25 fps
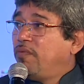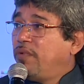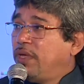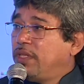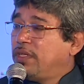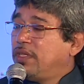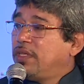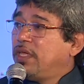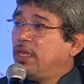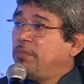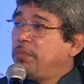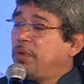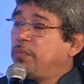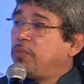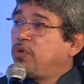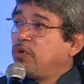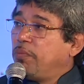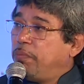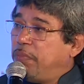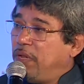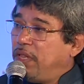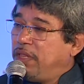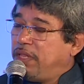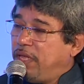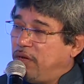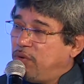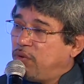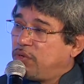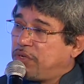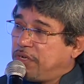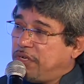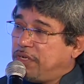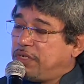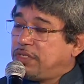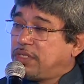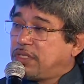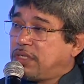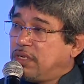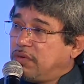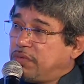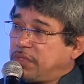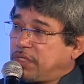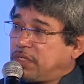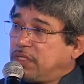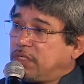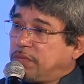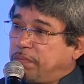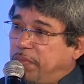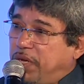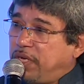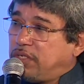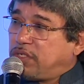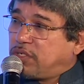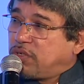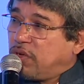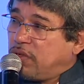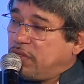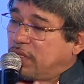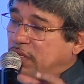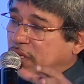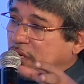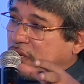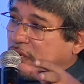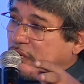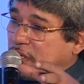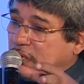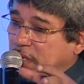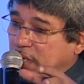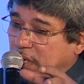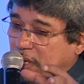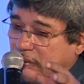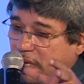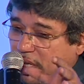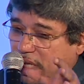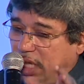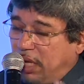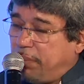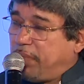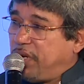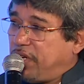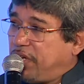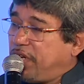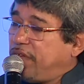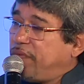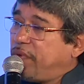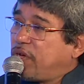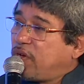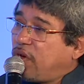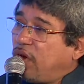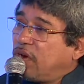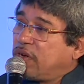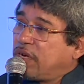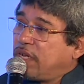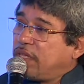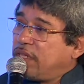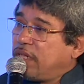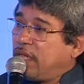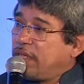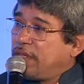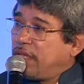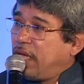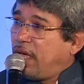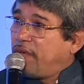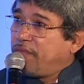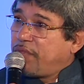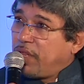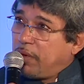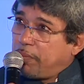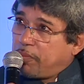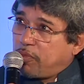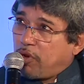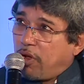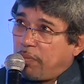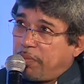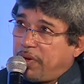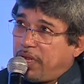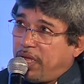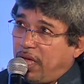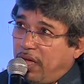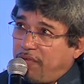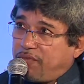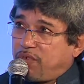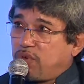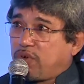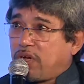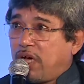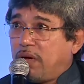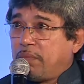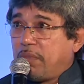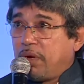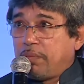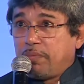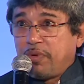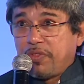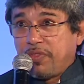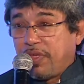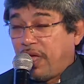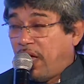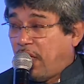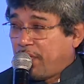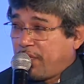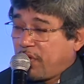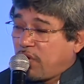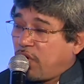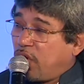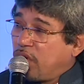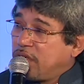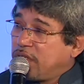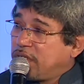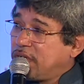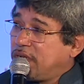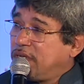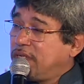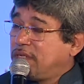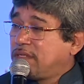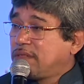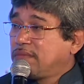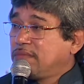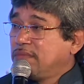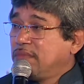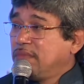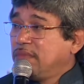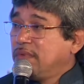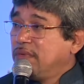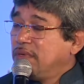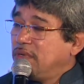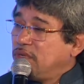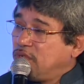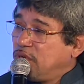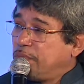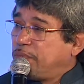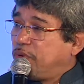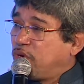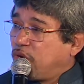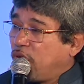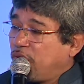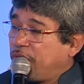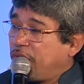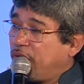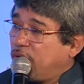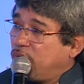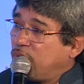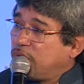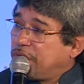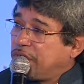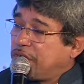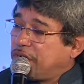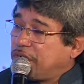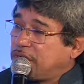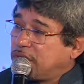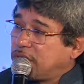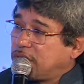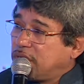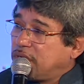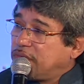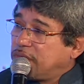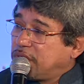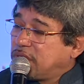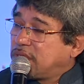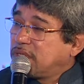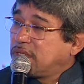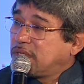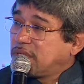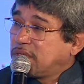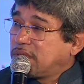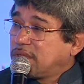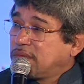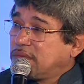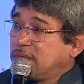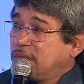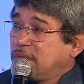whether they'll be able to build their OTT services based on the cable TV content that they have. They'll probably have to come up with other content to put on their OTT services.